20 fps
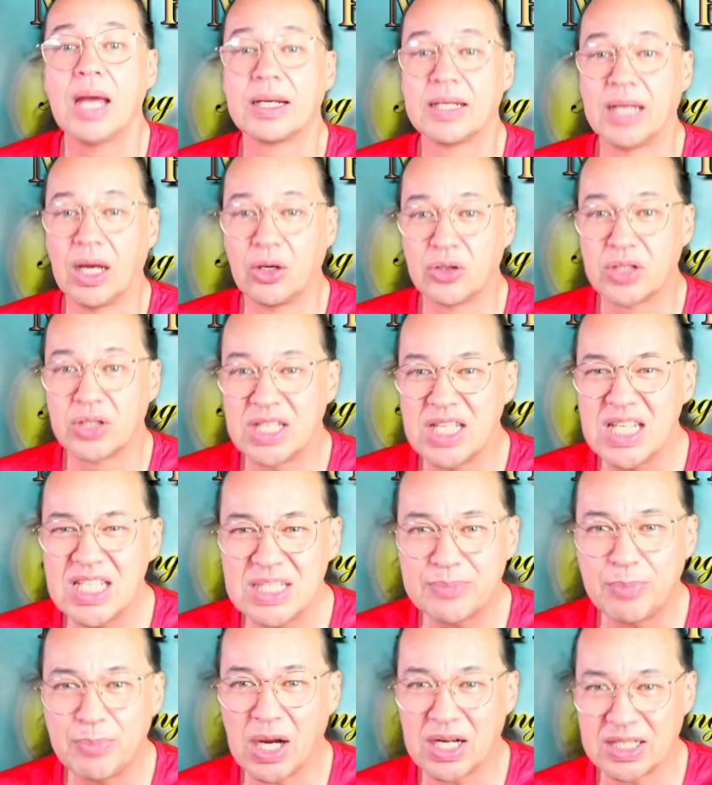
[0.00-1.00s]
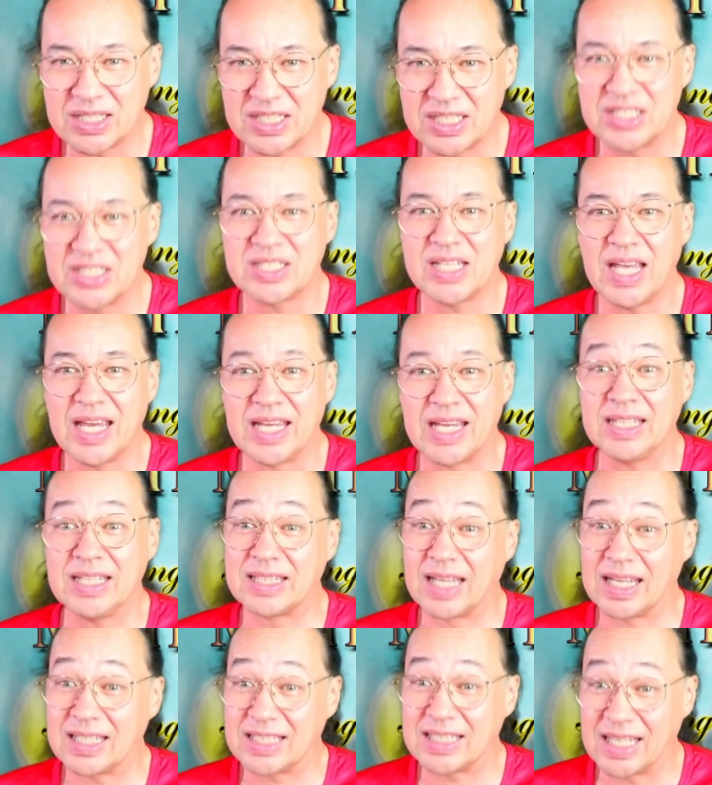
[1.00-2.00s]
Now, these parties
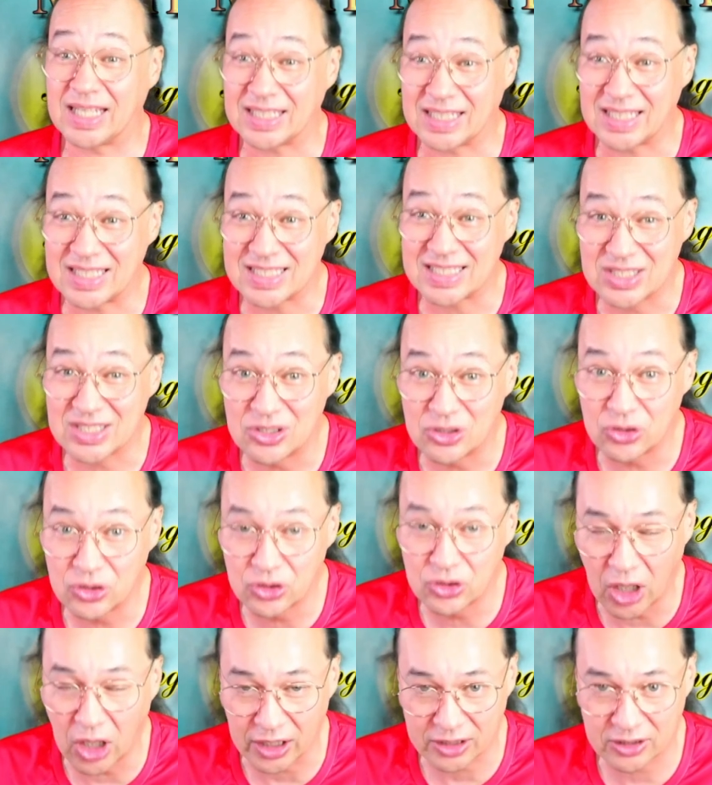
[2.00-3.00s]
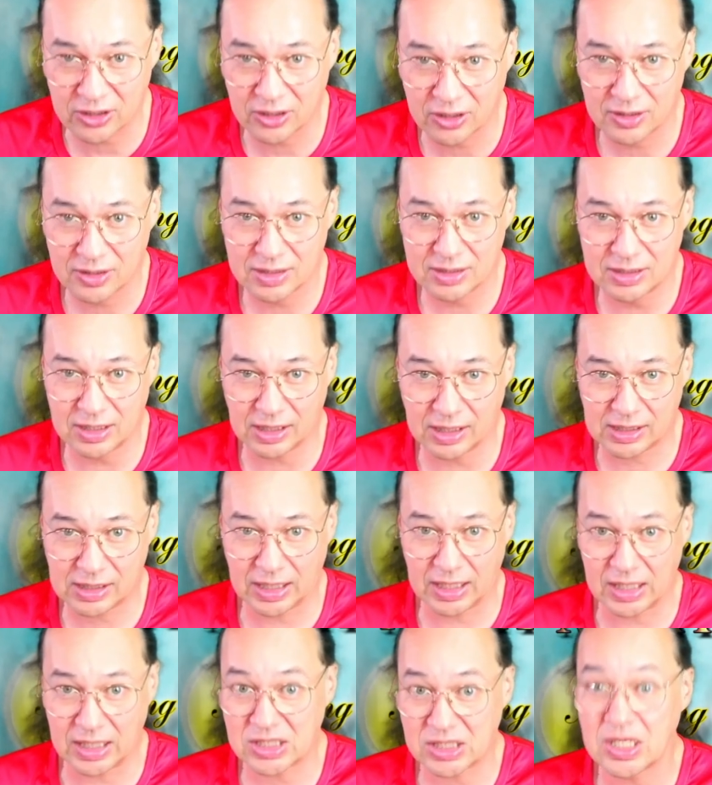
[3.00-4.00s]
state that that is not the
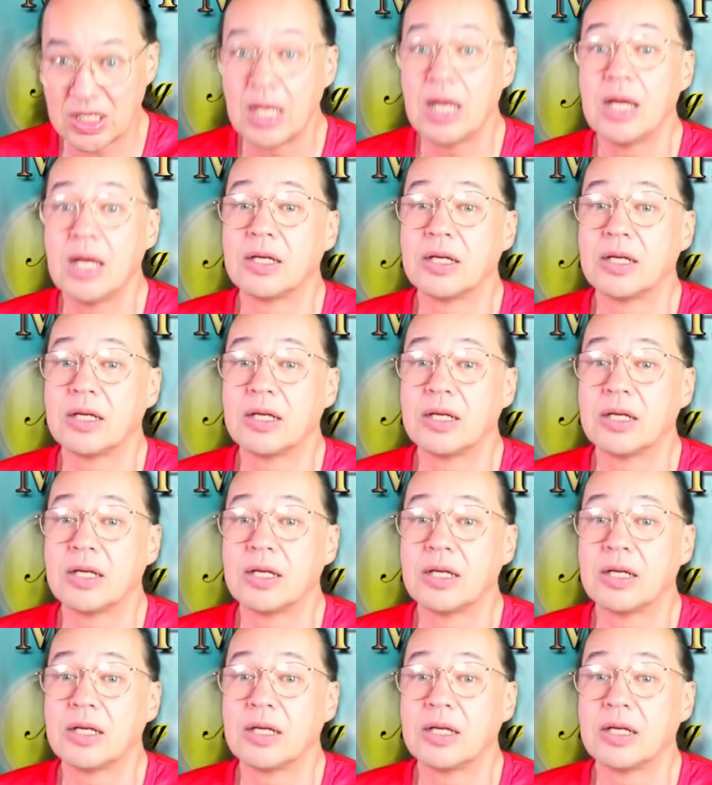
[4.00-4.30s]
case.